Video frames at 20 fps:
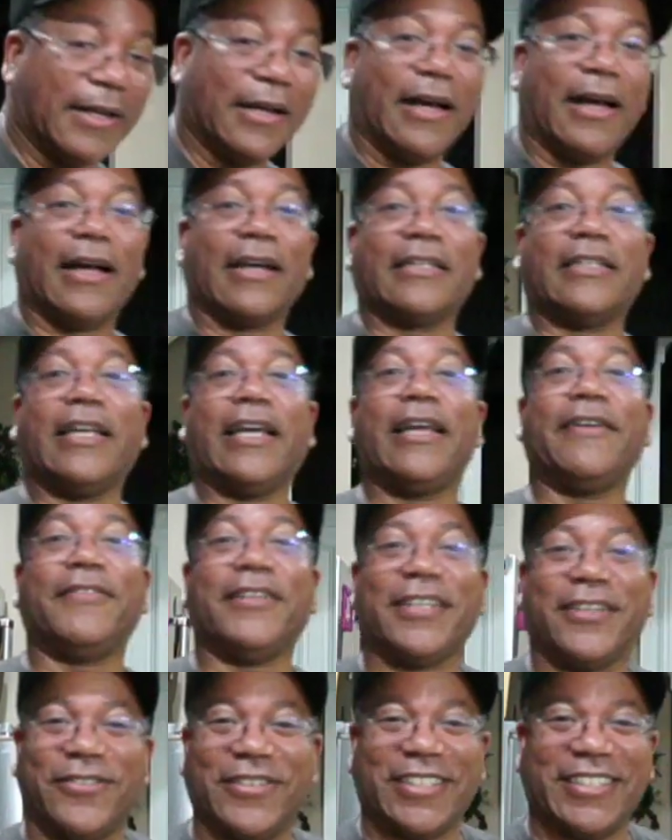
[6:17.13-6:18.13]

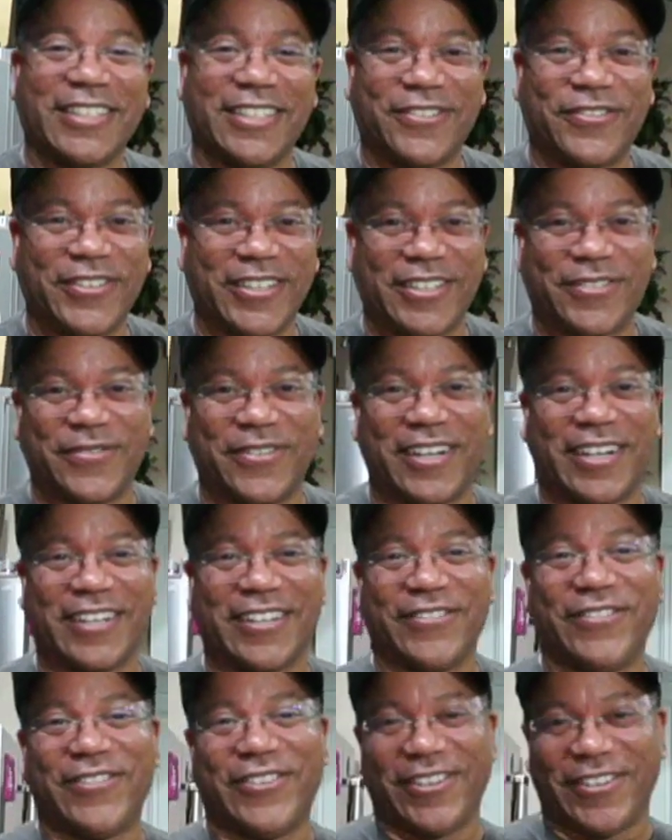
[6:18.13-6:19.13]
Octavia went to the fish
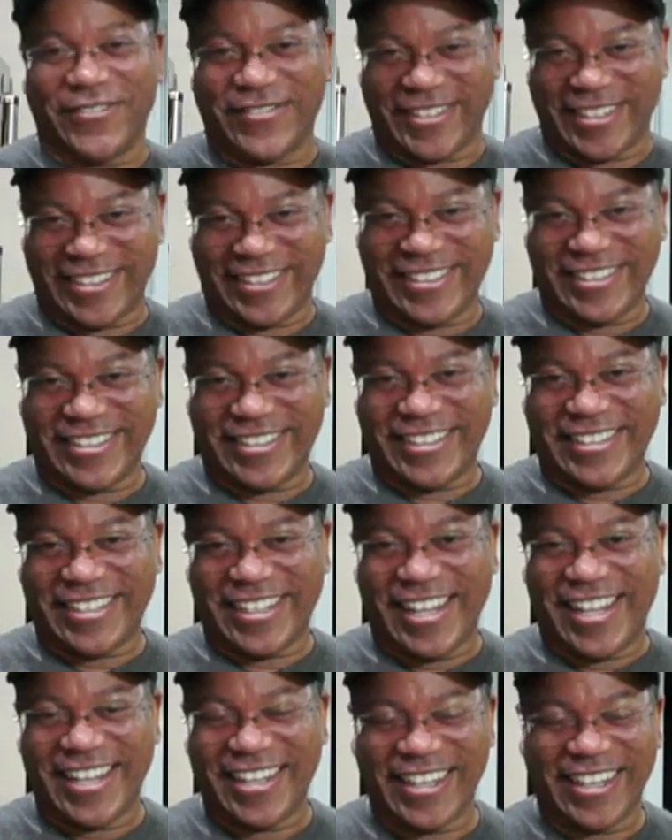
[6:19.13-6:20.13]
market oh. for
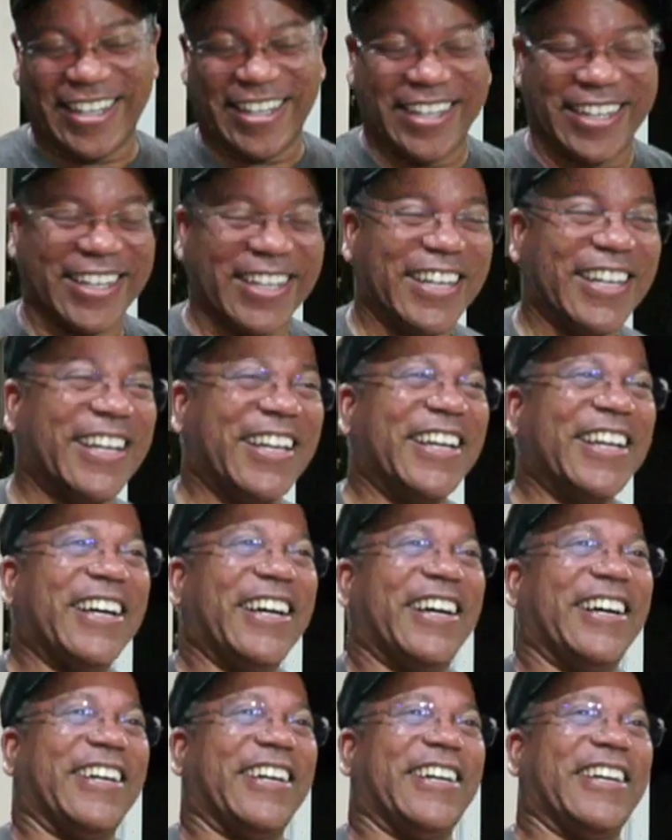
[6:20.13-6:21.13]
me.
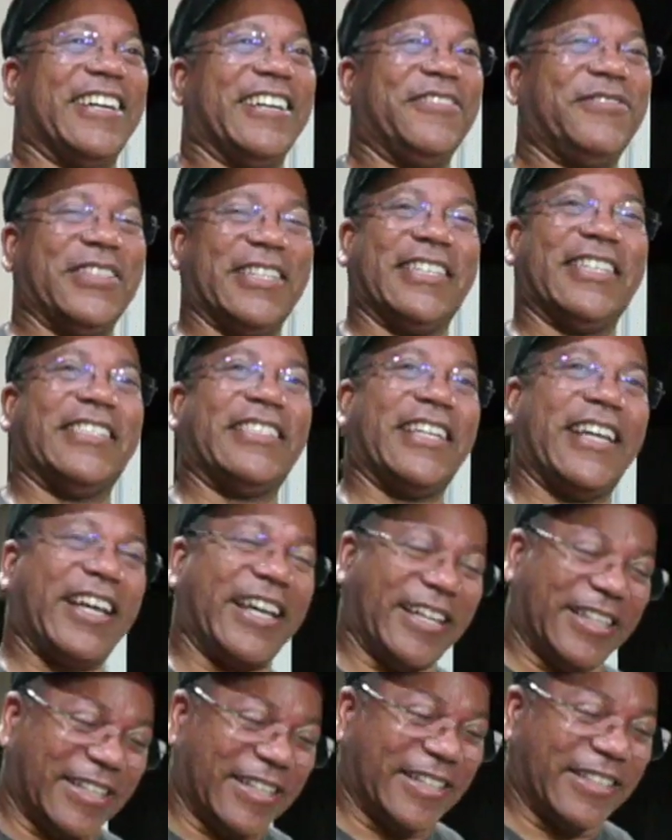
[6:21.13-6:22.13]
uh, because I
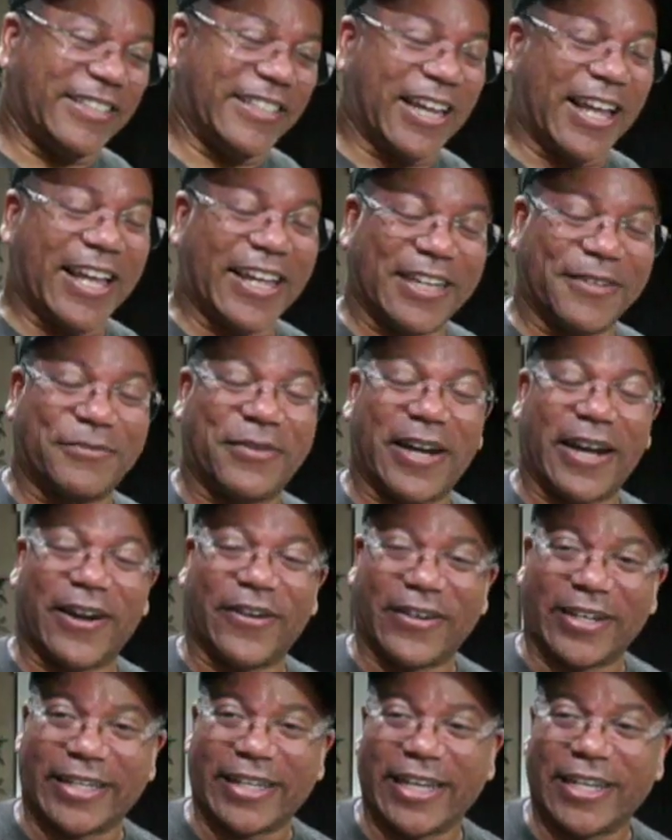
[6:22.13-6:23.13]
had, a, I had a
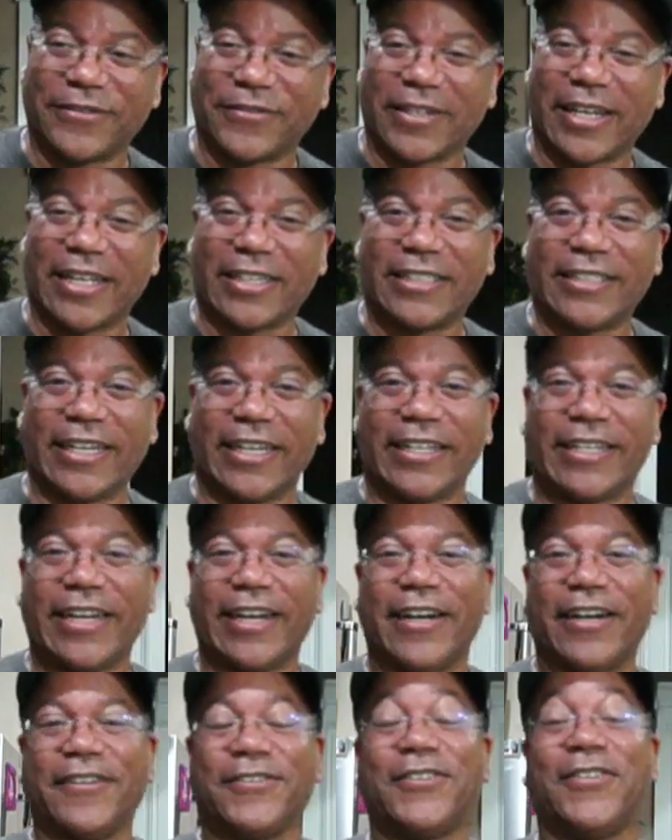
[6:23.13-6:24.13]
prior engagement I had to take
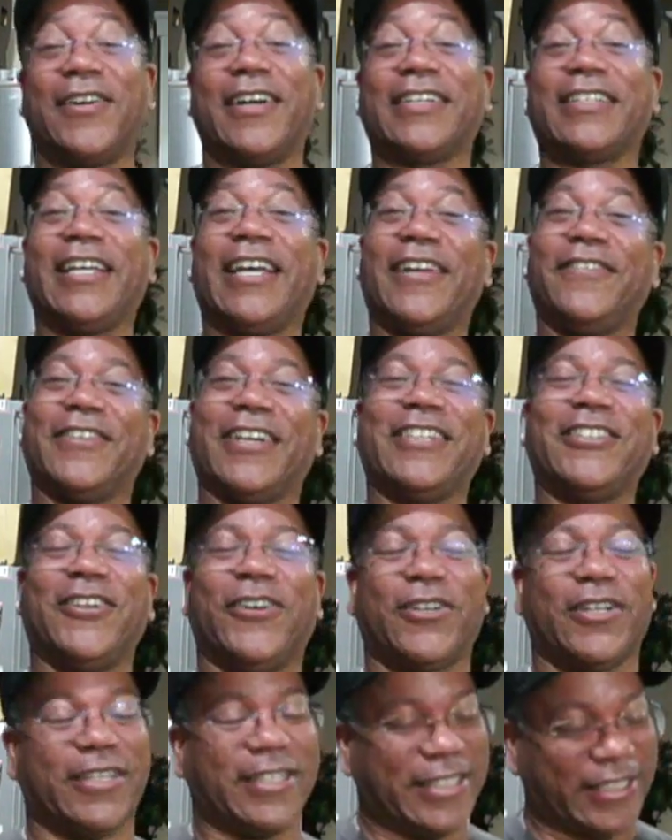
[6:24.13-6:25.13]
care of. So Octavia, I
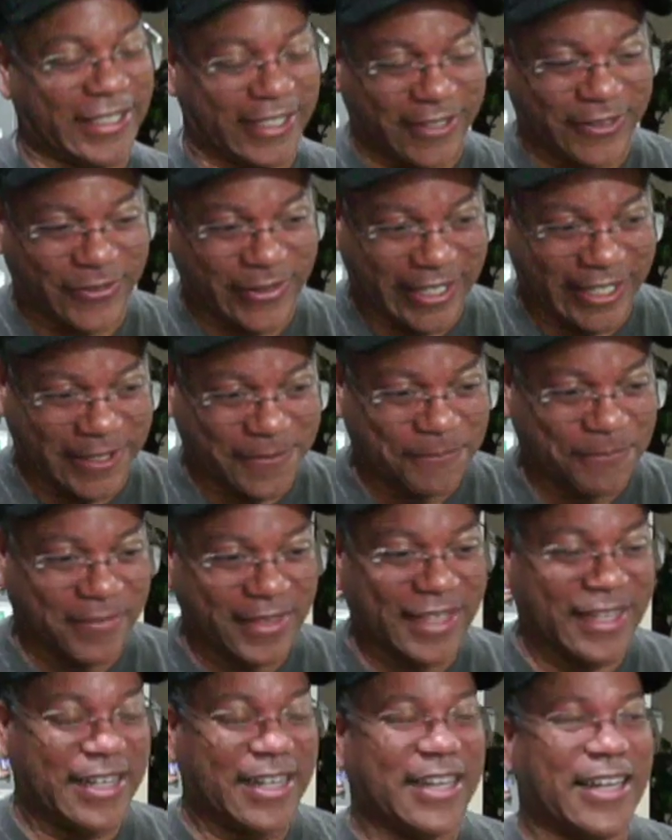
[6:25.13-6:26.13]
told her, listen, sweetie,
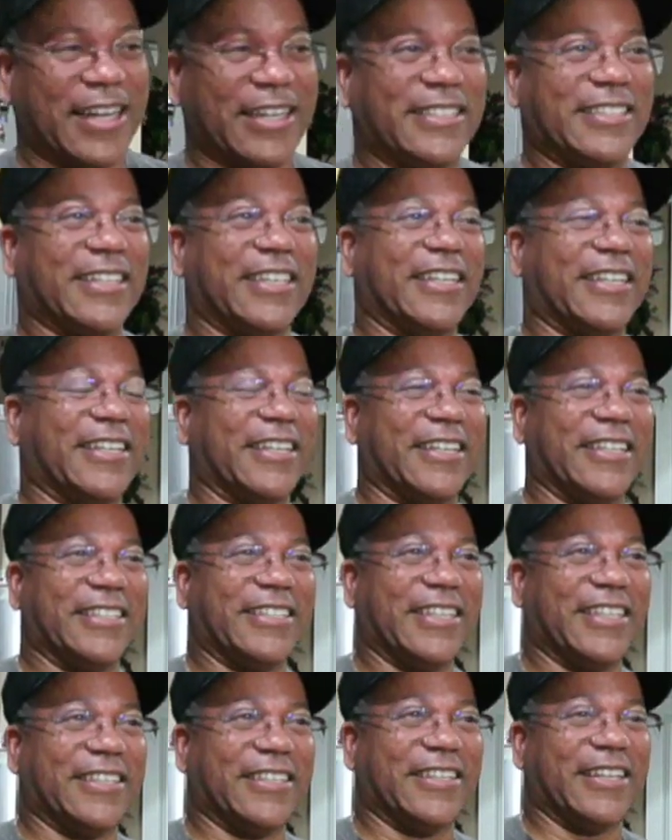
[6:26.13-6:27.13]
I said, uh,
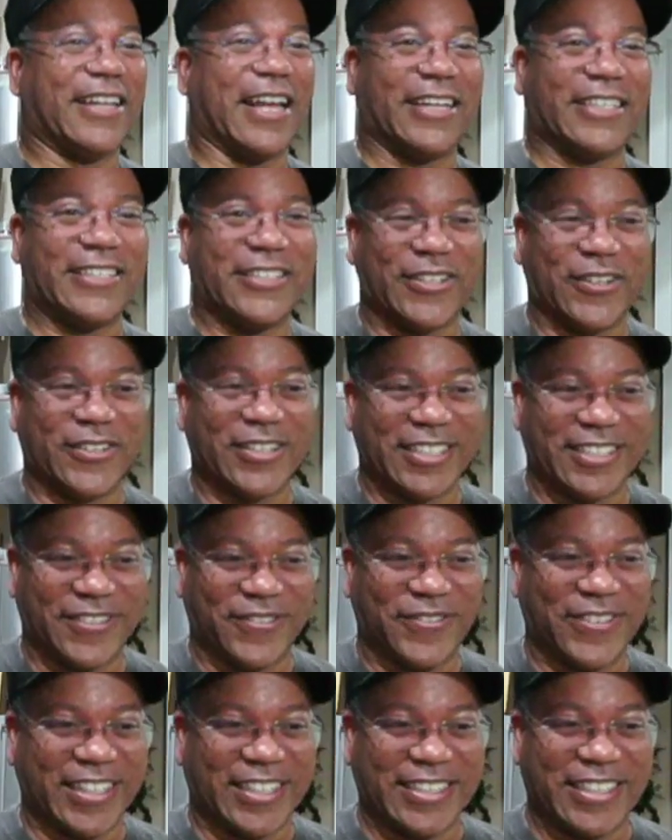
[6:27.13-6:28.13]
I need you to go get some
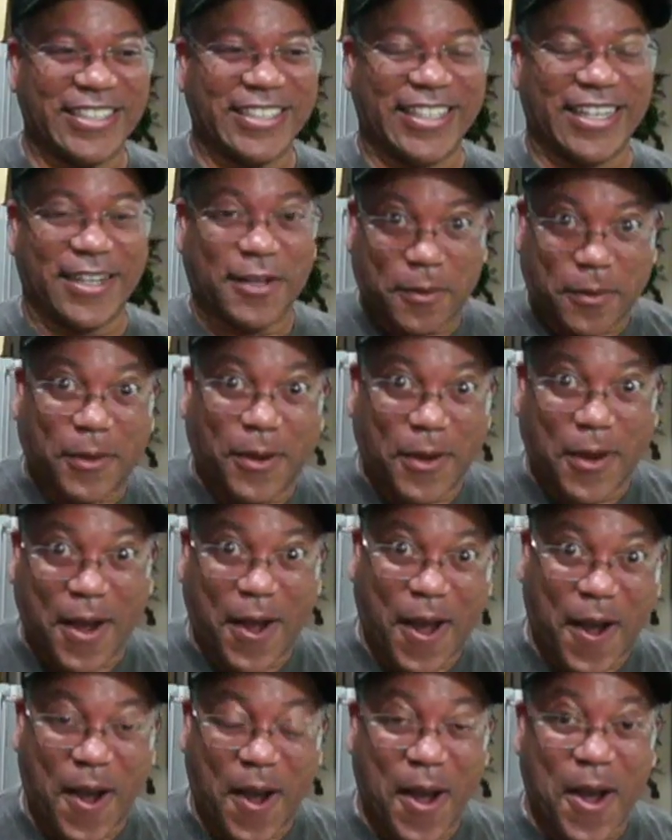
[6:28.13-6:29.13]
fish. She said,
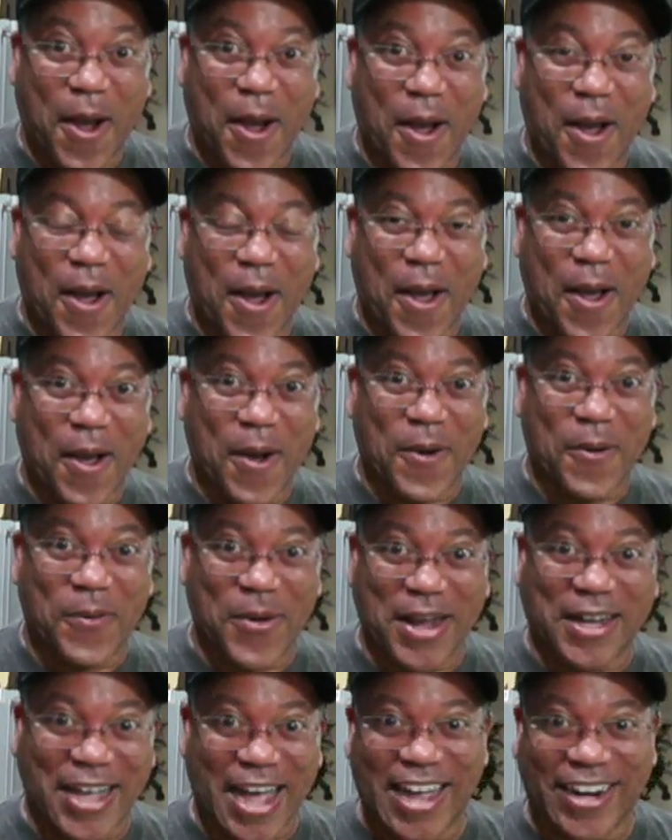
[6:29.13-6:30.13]
no, I didn't.
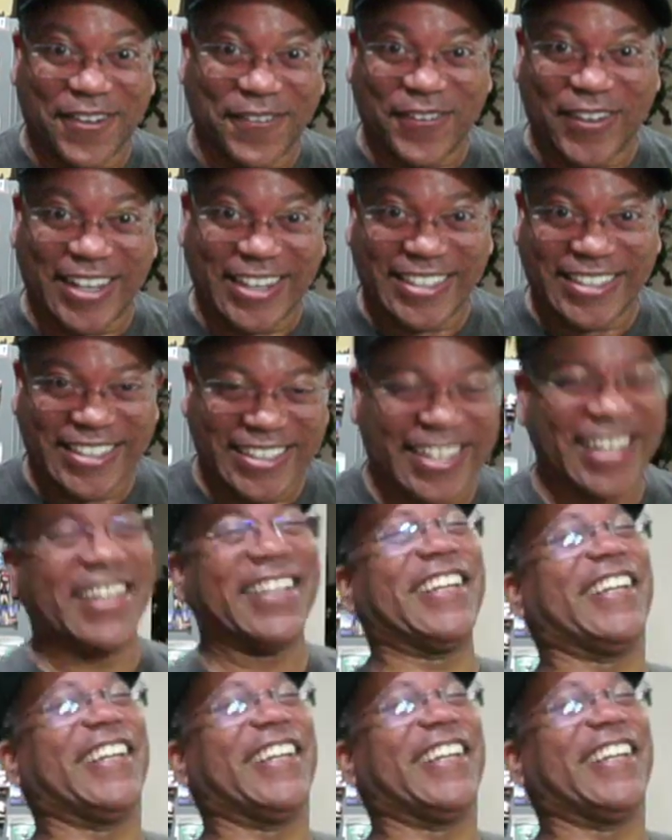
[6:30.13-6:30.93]
What kind of fish?